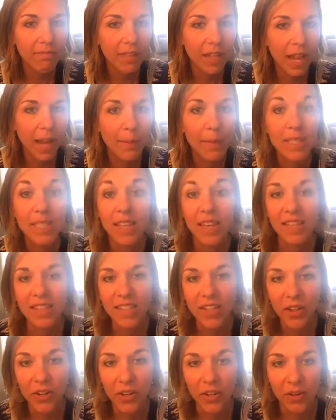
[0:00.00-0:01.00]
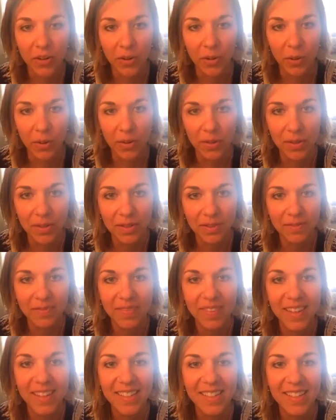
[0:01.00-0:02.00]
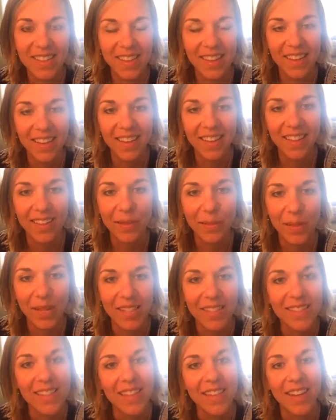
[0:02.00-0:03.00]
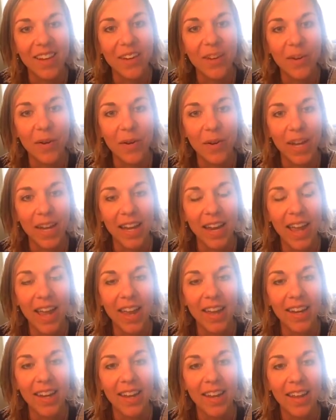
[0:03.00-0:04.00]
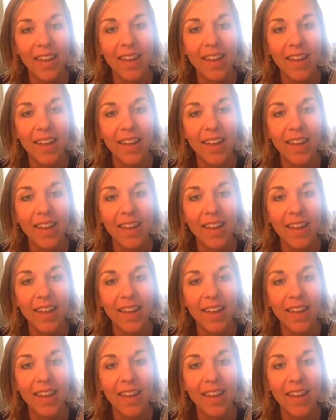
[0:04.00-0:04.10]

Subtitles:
excited to hear all your goals and see the places that you're going. And